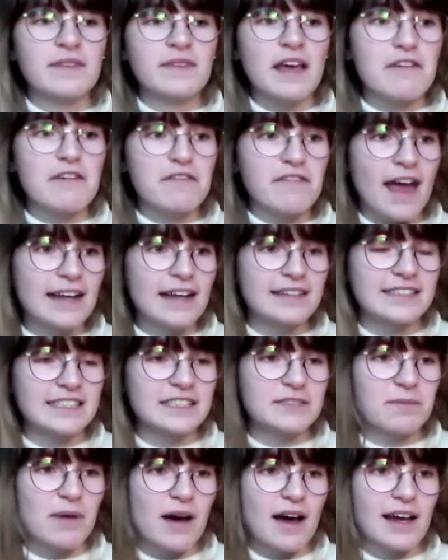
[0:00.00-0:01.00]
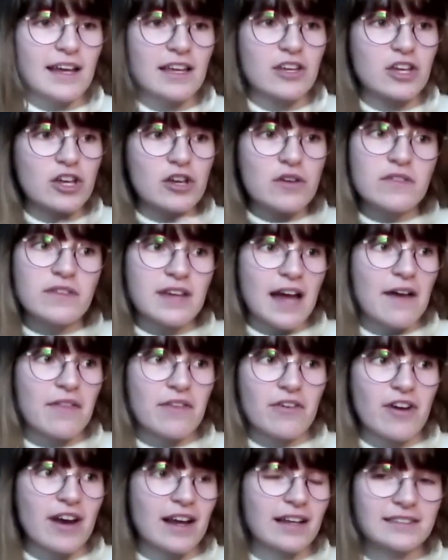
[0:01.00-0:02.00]
affected by youth
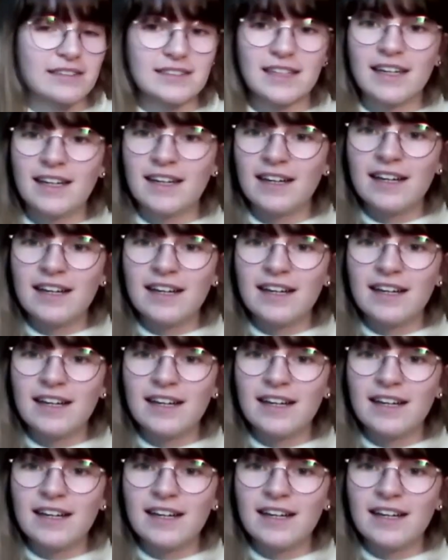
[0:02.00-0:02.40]
gatherings